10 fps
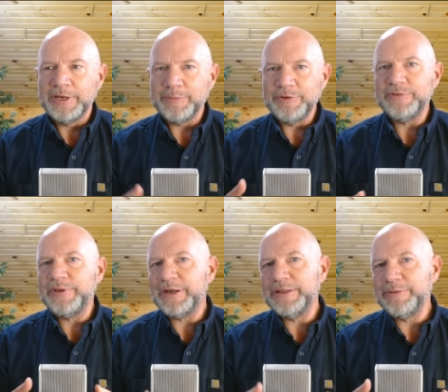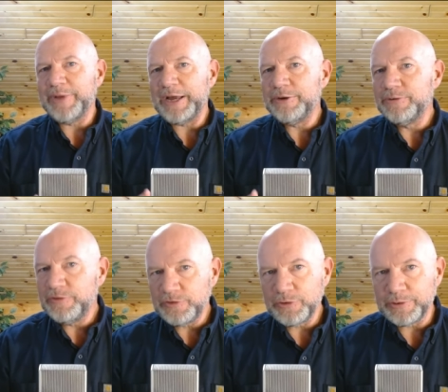I'm just telling my own
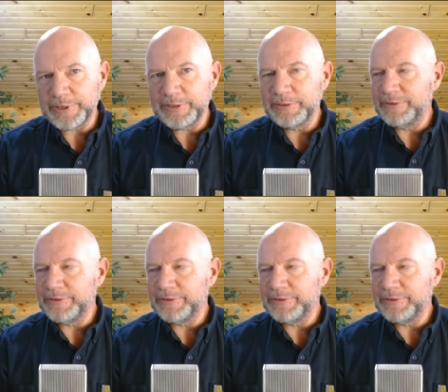story.